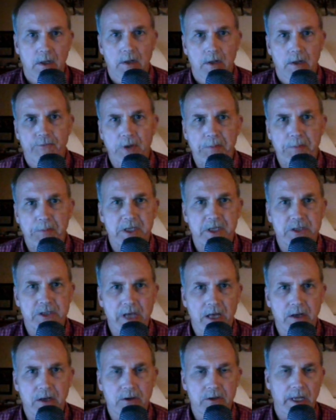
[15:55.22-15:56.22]
from these
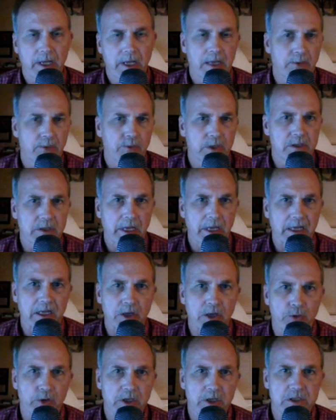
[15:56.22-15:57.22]
honored dead we take
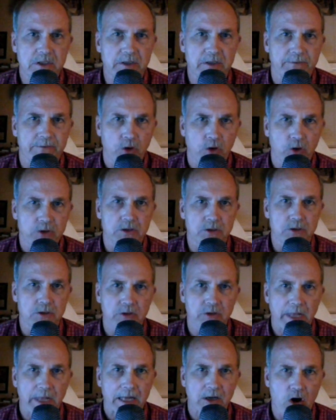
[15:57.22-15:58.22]
increased devotion
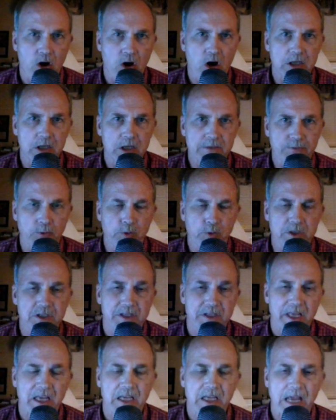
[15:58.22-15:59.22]
to that cause for which
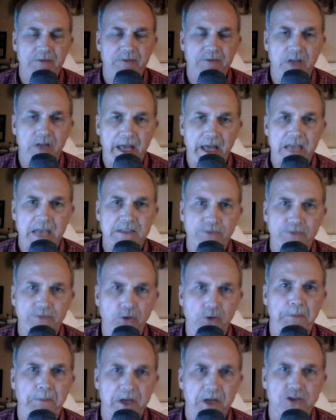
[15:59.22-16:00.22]
they gave the last
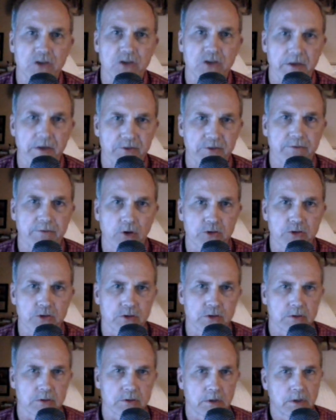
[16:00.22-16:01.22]
full measure of
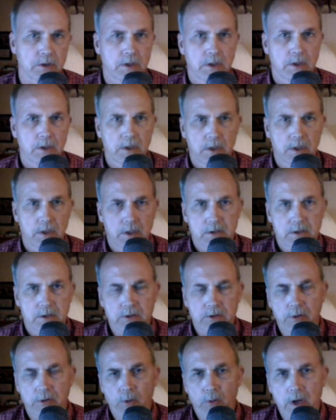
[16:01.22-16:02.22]
devotion.
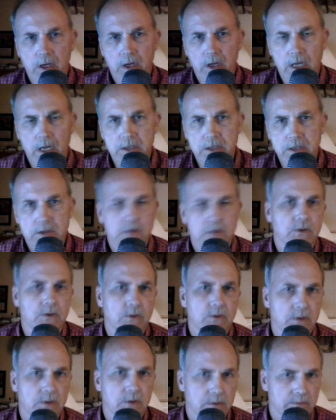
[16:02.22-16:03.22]
So he wanted us
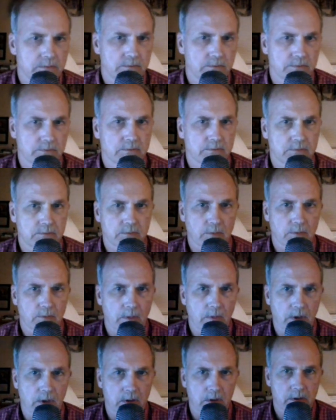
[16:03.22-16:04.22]
to
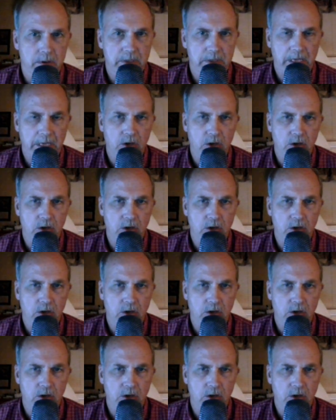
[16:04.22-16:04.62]
take